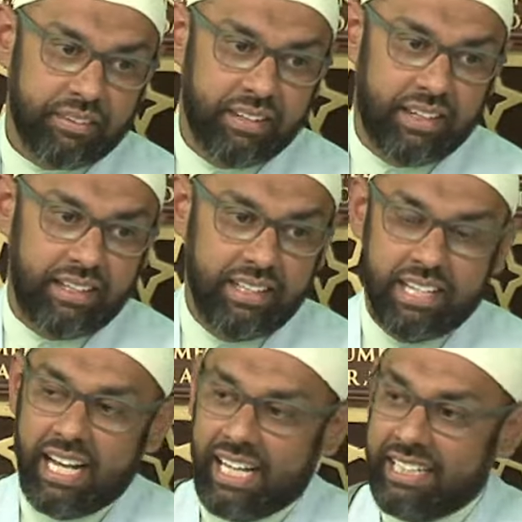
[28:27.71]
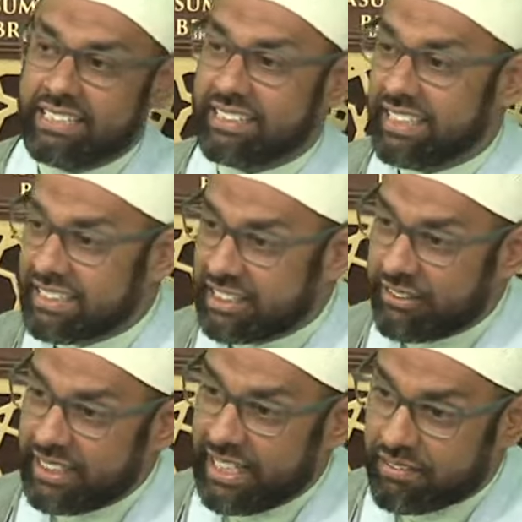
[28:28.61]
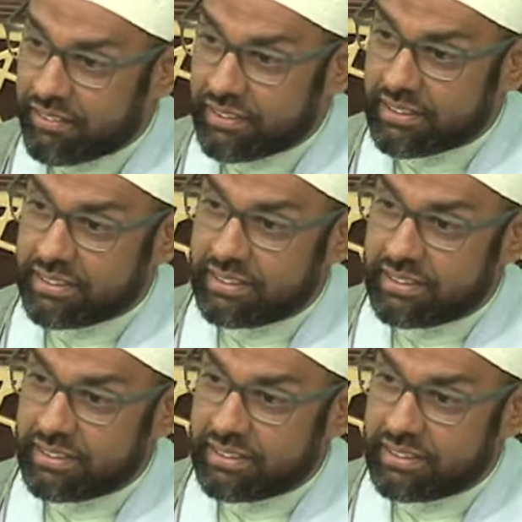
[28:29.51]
Yeah? And it's these three levels